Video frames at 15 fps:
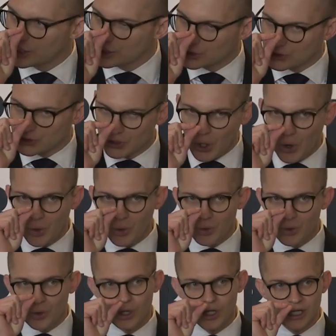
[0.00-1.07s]

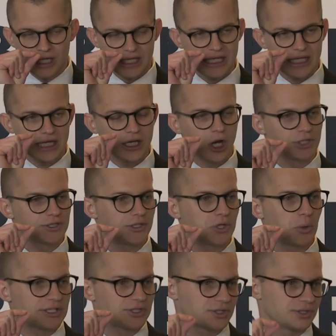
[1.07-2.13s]
so
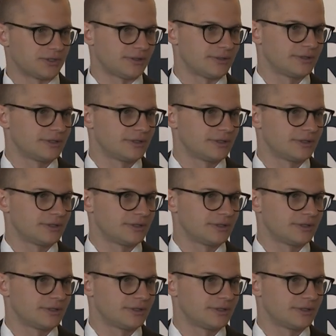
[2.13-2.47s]
inconsequential,